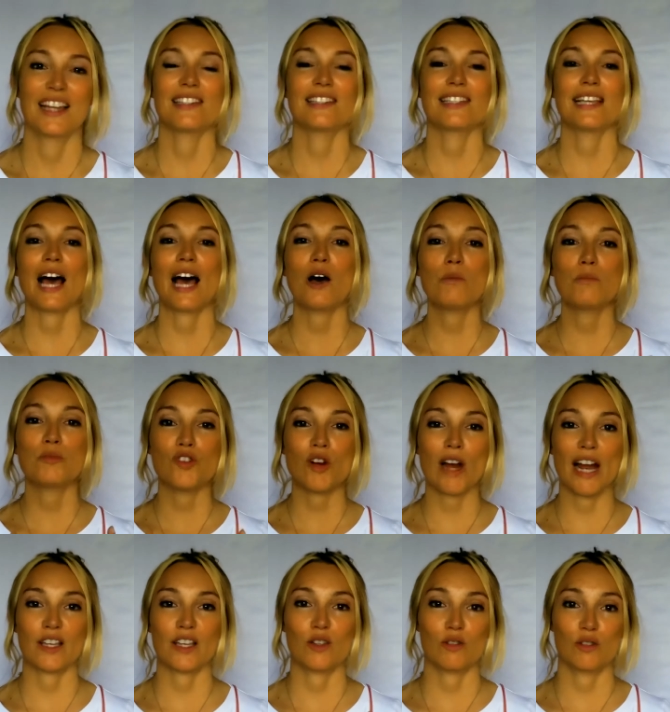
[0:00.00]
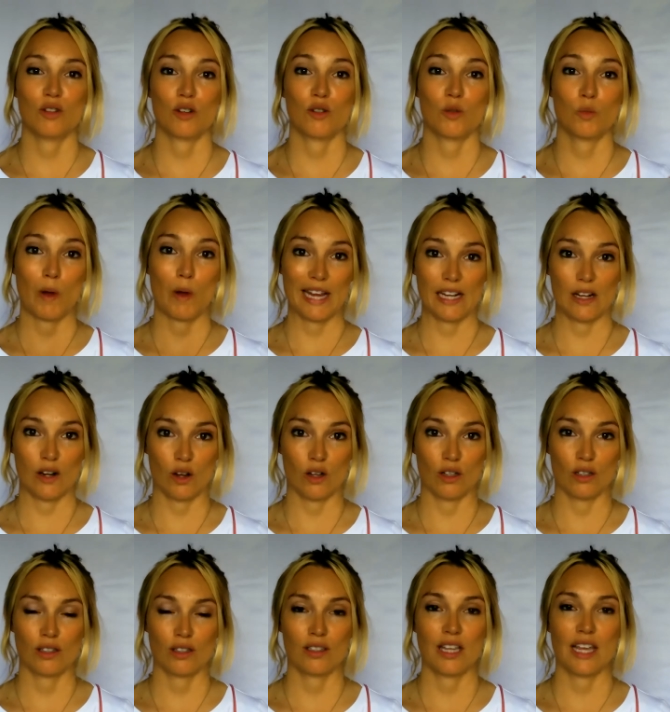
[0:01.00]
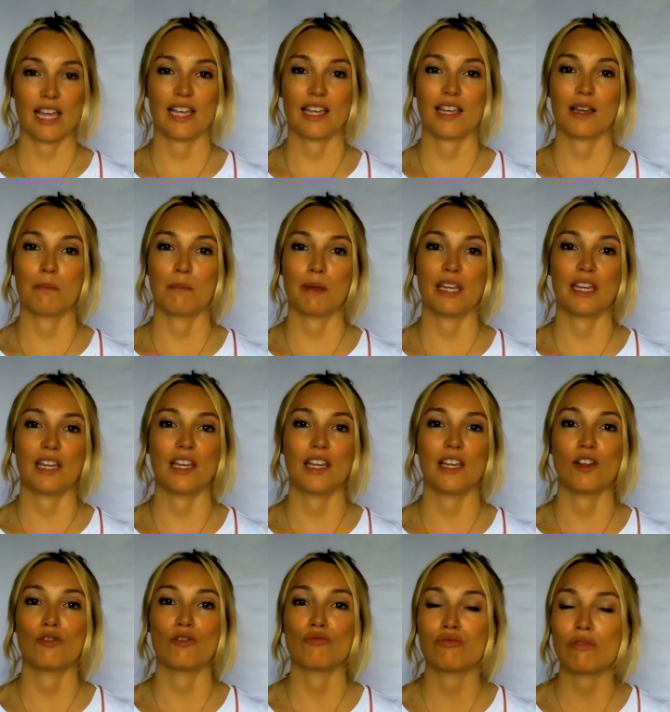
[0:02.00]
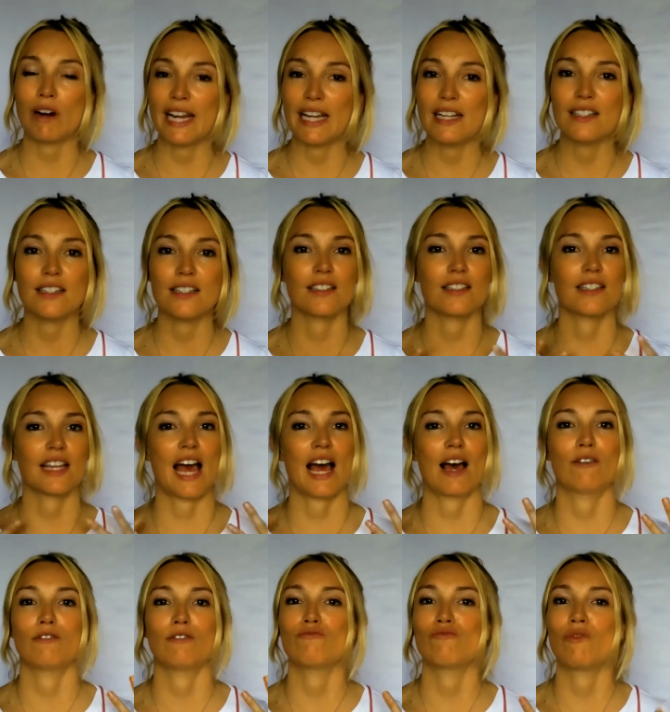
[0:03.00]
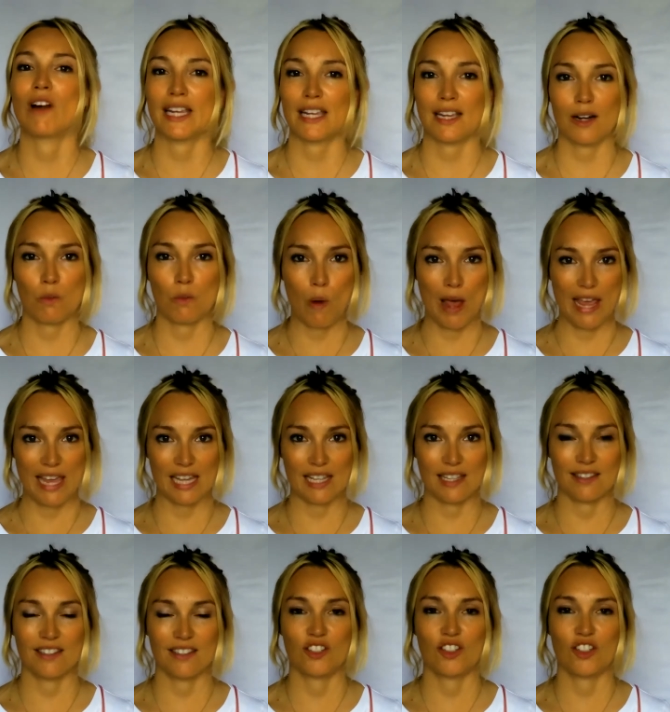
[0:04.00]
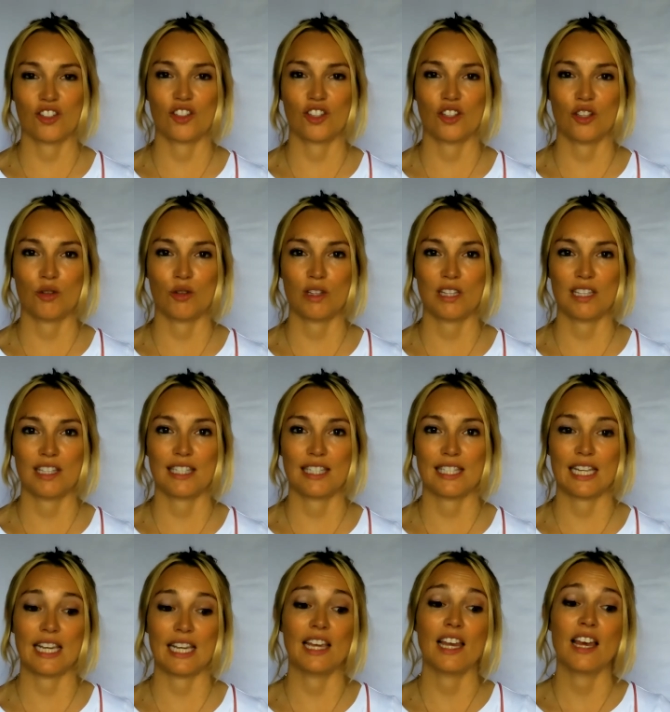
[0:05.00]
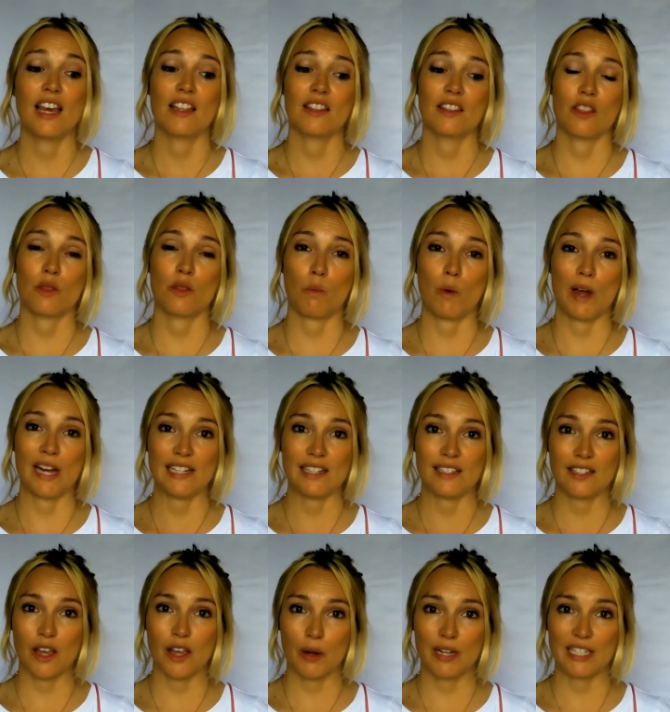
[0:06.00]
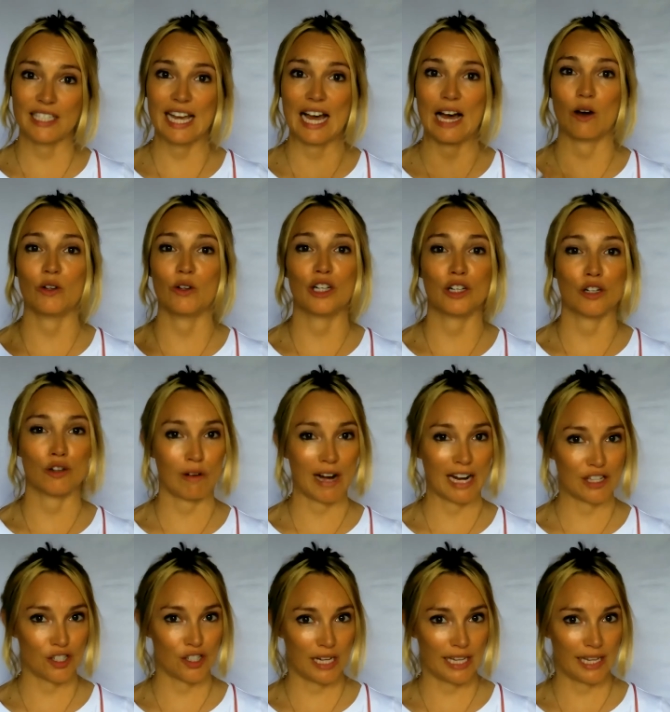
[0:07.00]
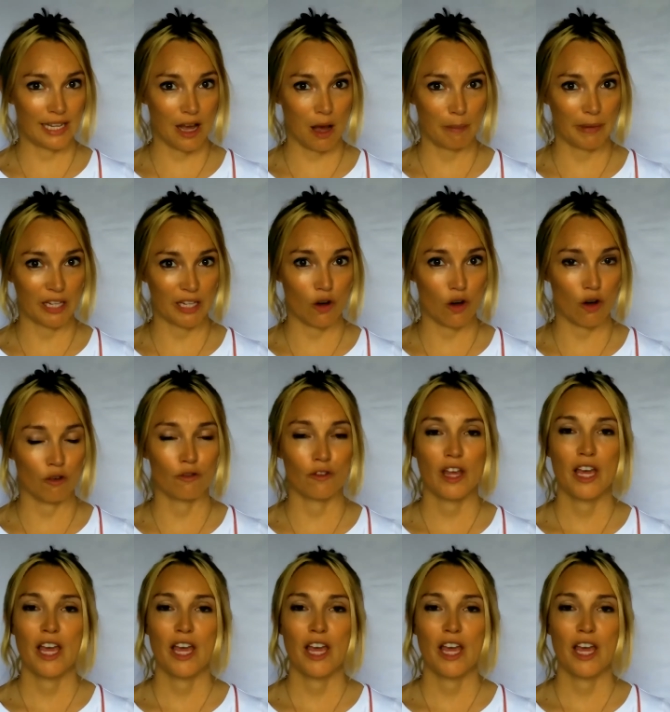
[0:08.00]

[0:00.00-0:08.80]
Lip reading: To help track your dog's weight loss, it can be great to have regular weigh-ins just so you can see that the weight is going down and gradually coming off.